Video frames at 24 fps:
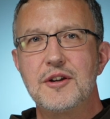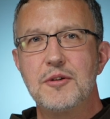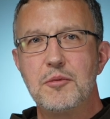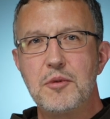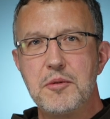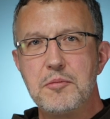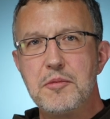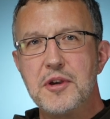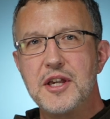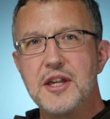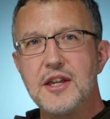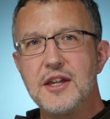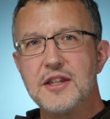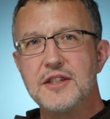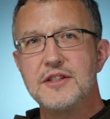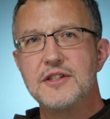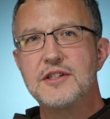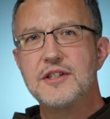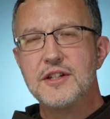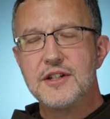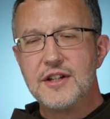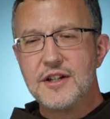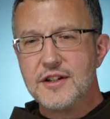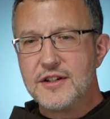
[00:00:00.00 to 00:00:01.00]
We
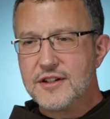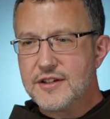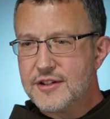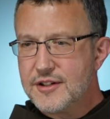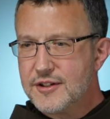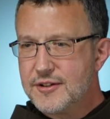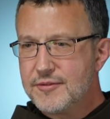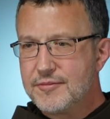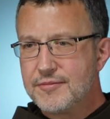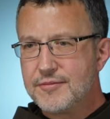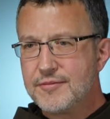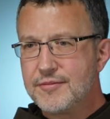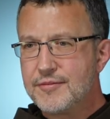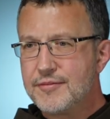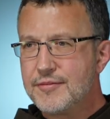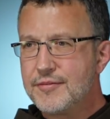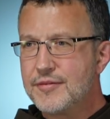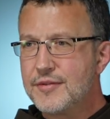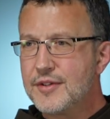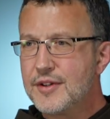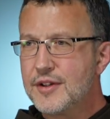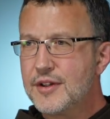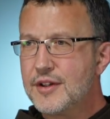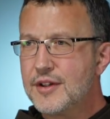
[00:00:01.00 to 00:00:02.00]
begin to
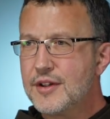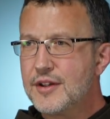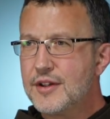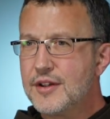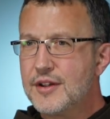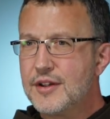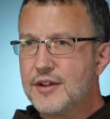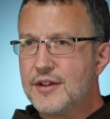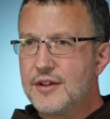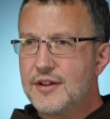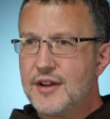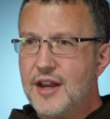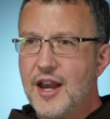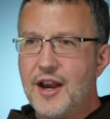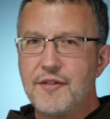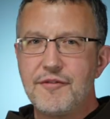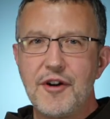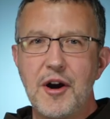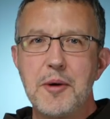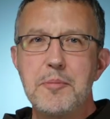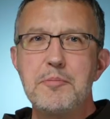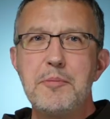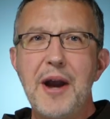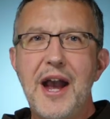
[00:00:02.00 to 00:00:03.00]

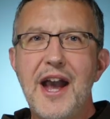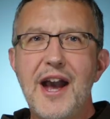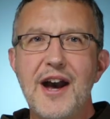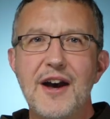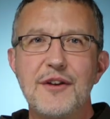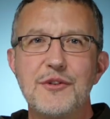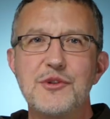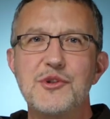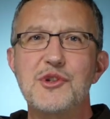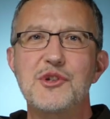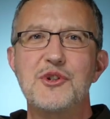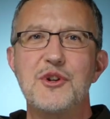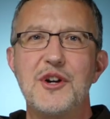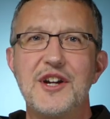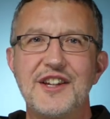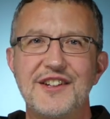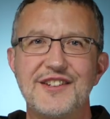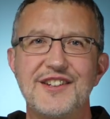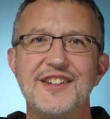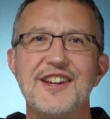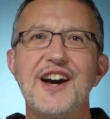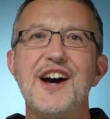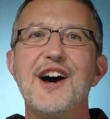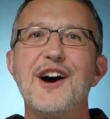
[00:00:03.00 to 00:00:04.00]
have our paths
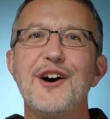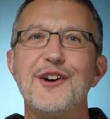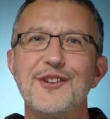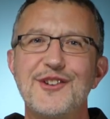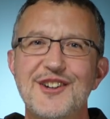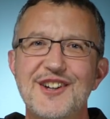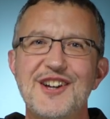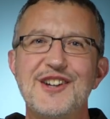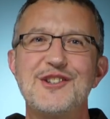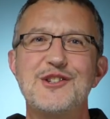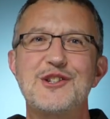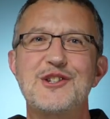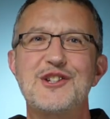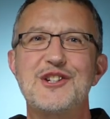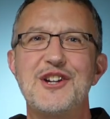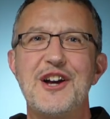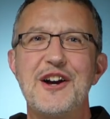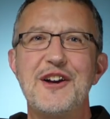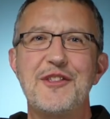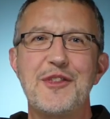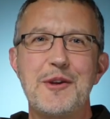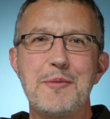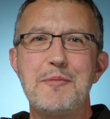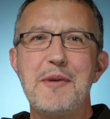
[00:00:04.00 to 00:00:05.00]
straightened out, as
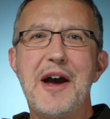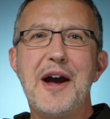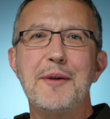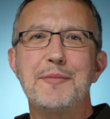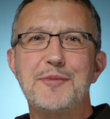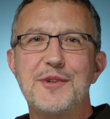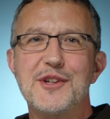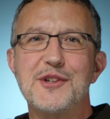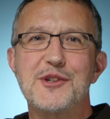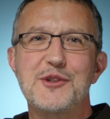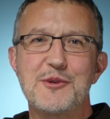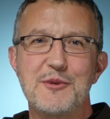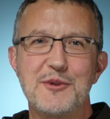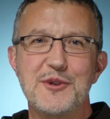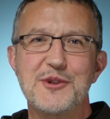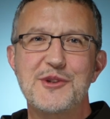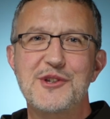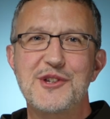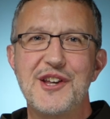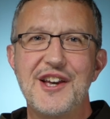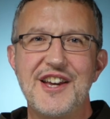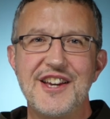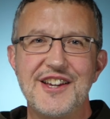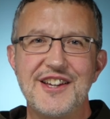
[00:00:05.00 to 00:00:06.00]
John the Baptist will
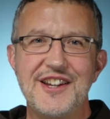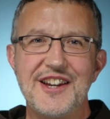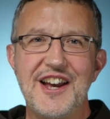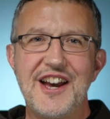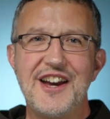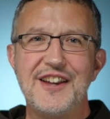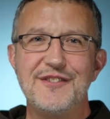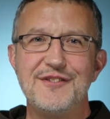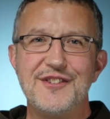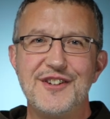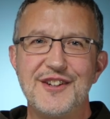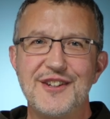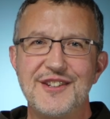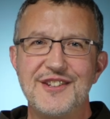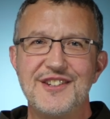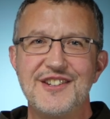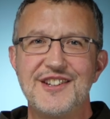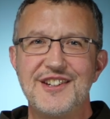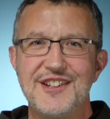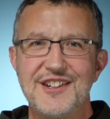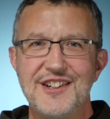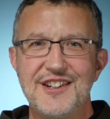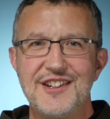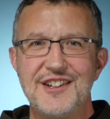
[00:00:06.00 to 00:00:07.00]
say in Advent.
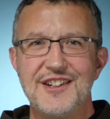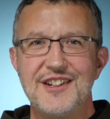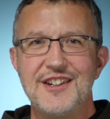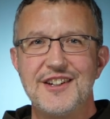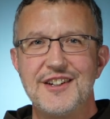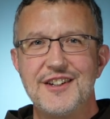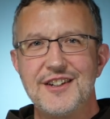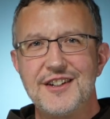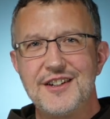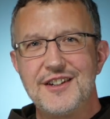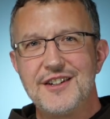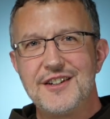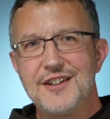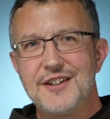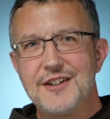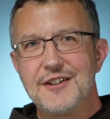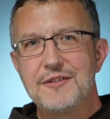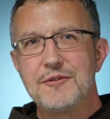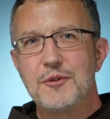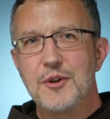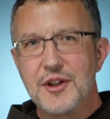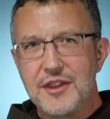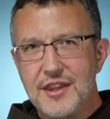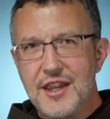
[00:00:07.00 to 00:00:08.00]

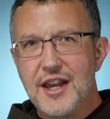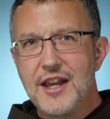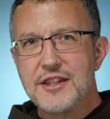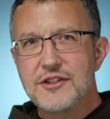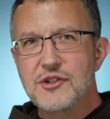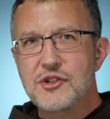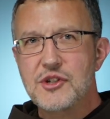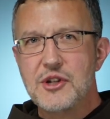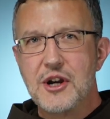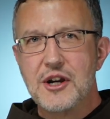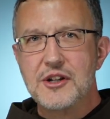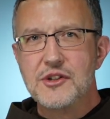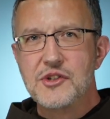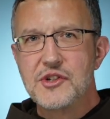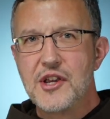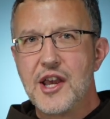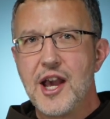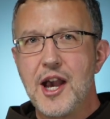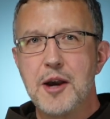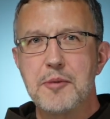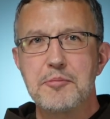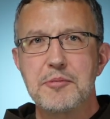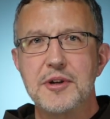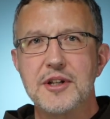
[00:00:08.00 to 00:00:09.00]
When that starts
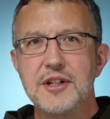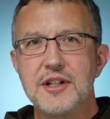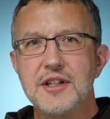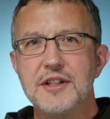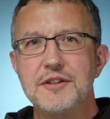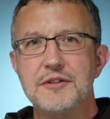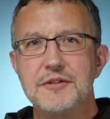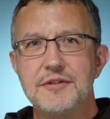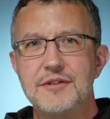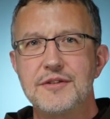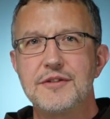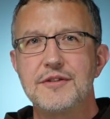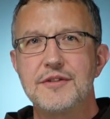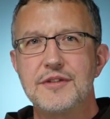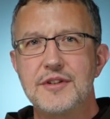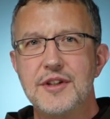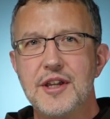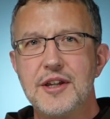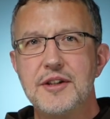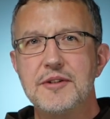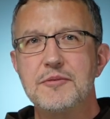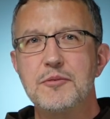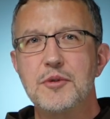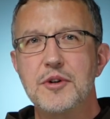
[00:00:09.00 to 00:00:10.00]
happening,
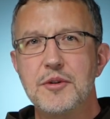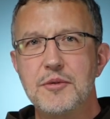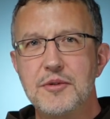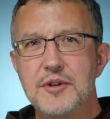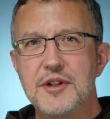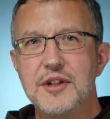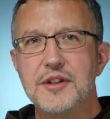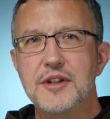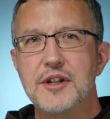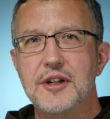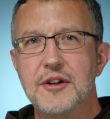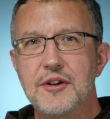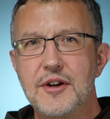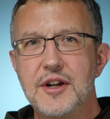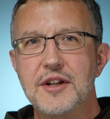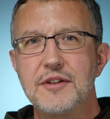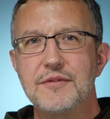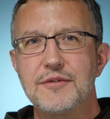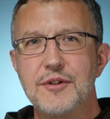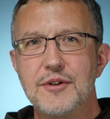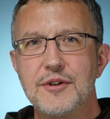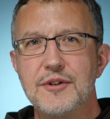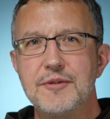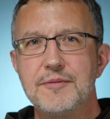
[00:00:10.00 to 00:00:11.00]
then we're really
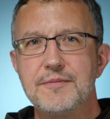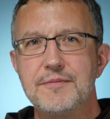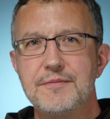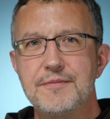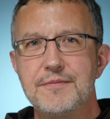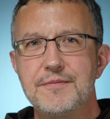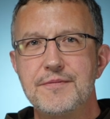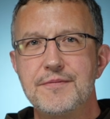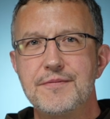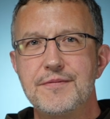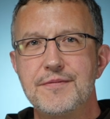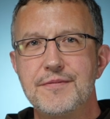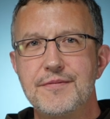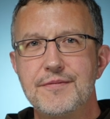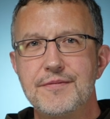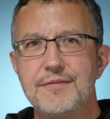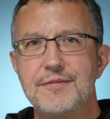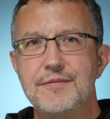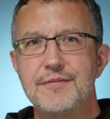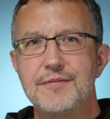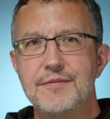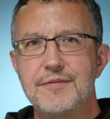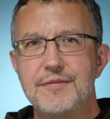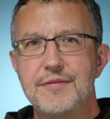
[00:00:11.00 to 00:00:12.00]
grateful.
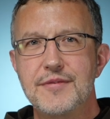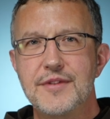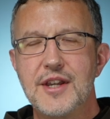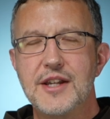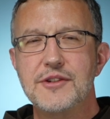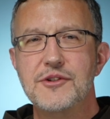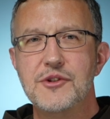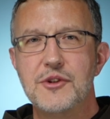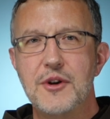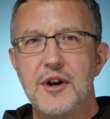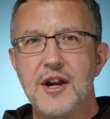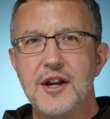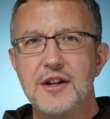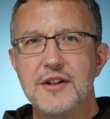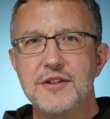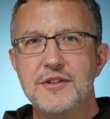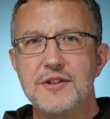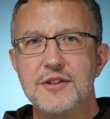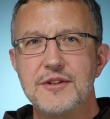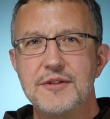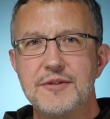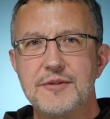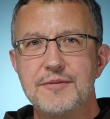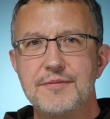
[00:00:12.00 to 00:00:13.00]
That's
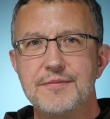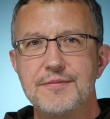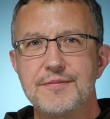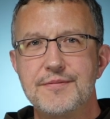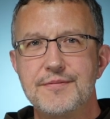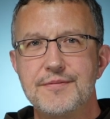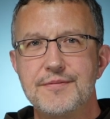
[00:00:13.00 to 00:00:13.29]
gratitude.